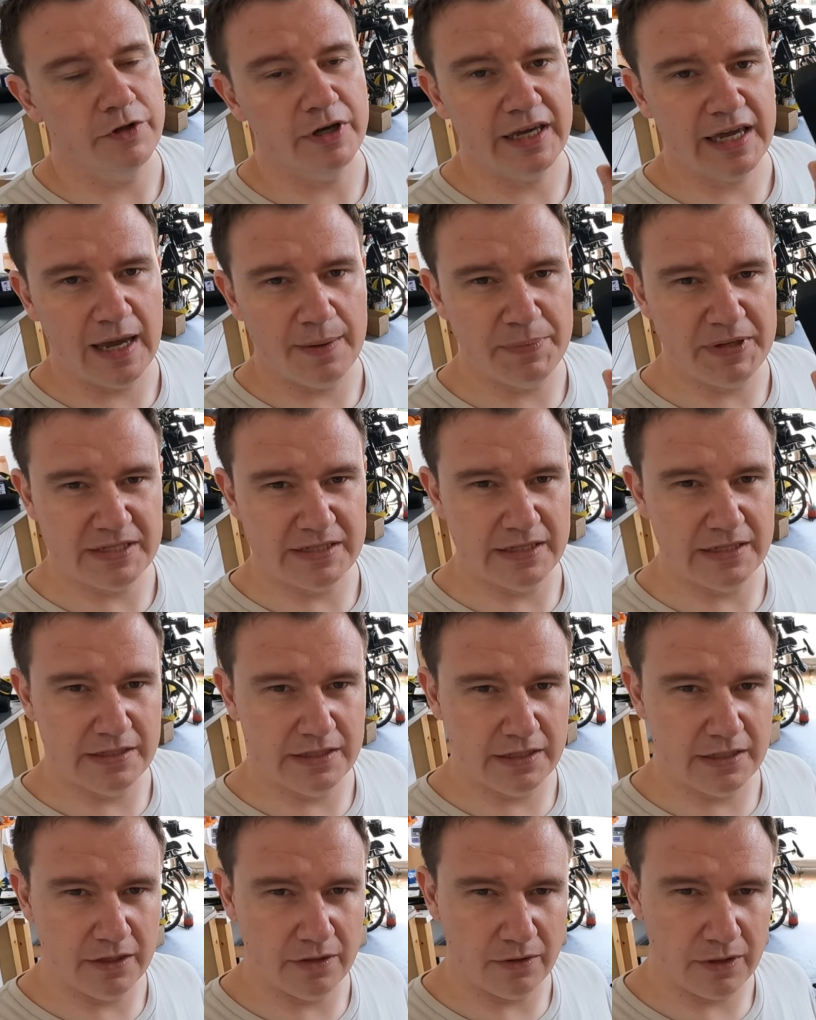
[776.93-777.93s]

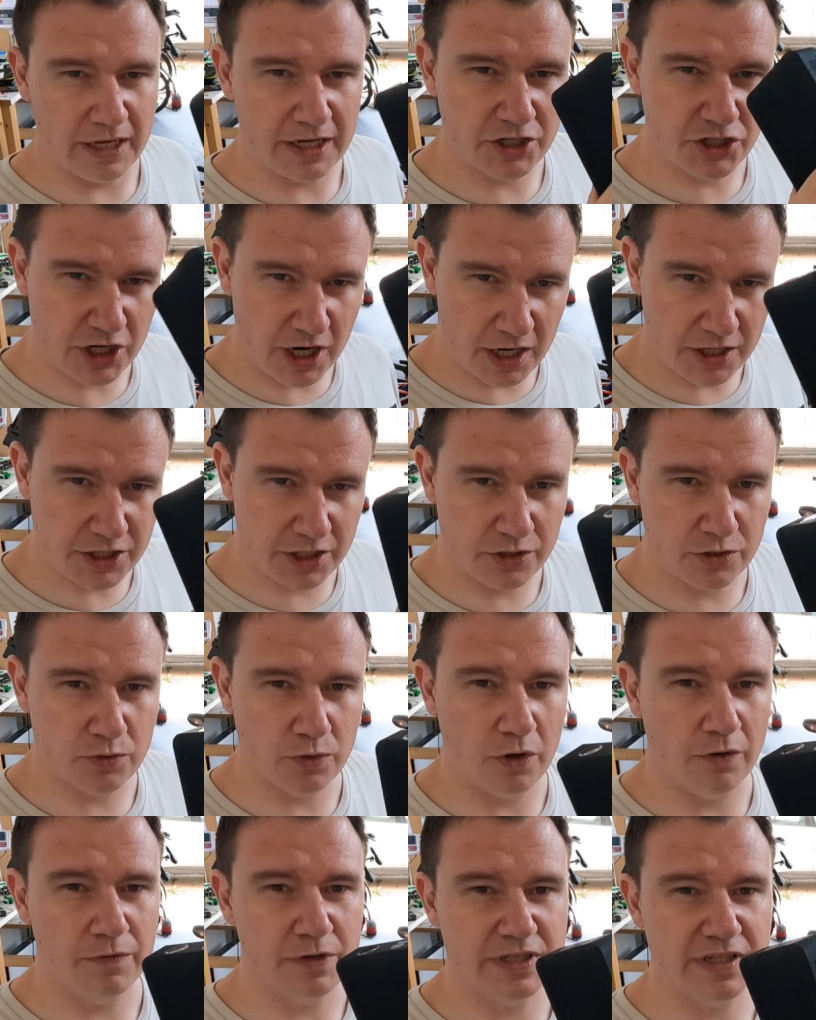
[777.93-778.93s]
capacity, or like charge it
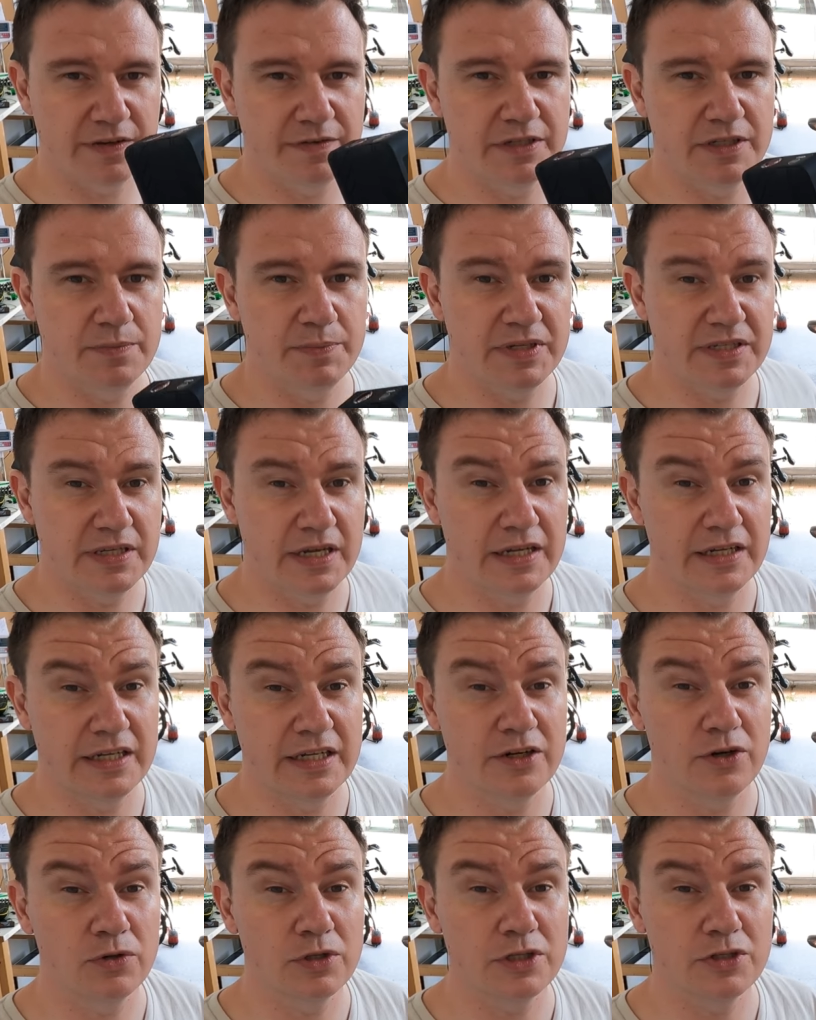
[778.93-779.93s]
to over 70%
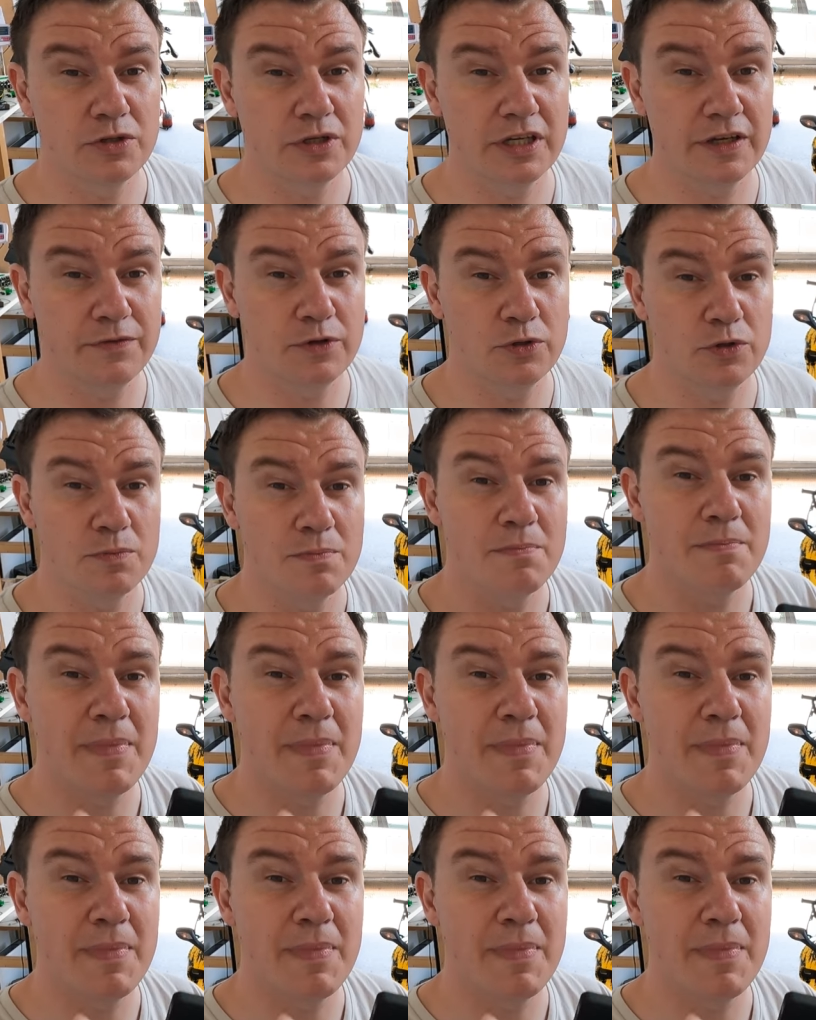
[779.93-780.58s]
in order to give you the